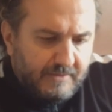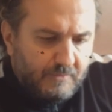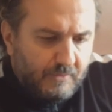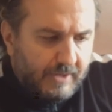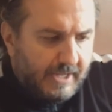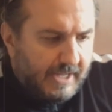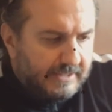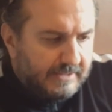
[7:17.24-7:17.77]
we
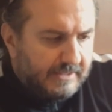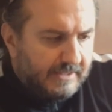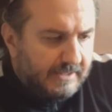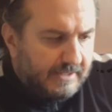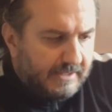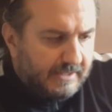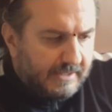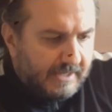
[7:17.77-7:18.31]
had
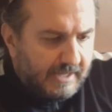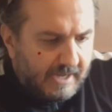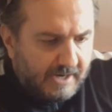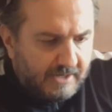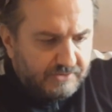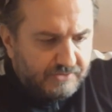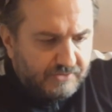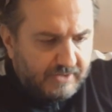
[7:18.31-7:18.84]

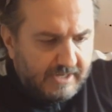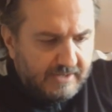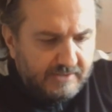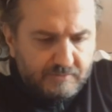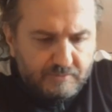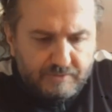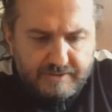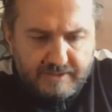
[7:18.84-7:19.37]
hard
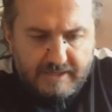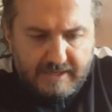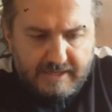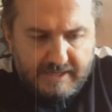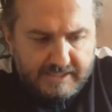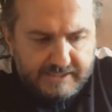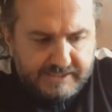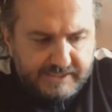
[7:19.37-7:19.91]
drives with
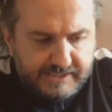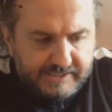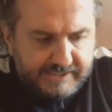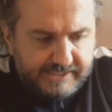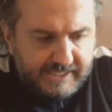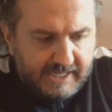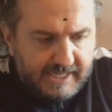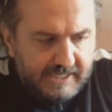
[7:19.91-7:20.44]
less
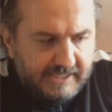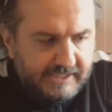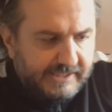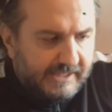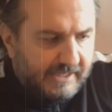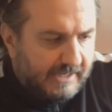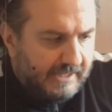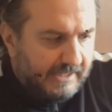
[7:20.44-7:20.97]

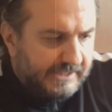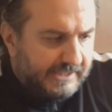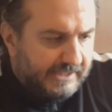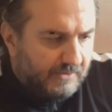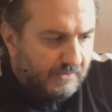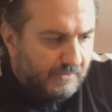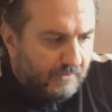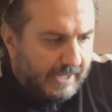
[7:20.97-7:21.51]
size, less
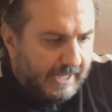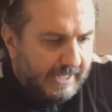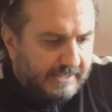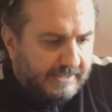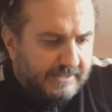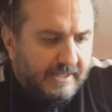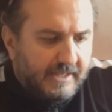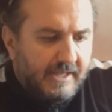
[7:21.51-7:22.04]
wide,
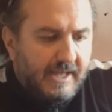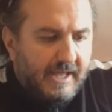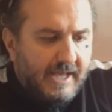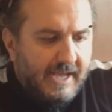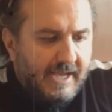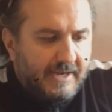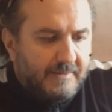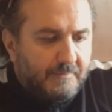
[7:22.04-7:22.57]

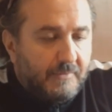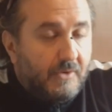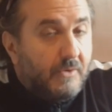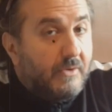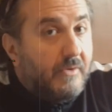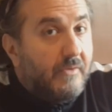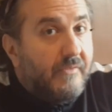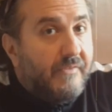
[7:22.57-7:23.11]
and
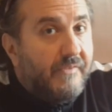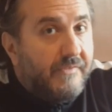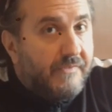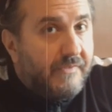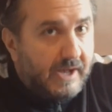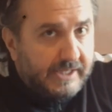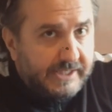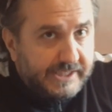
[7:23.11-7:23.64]
more
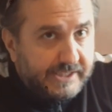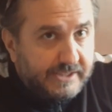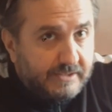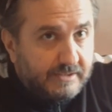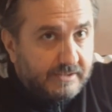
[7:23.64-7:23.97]
fast,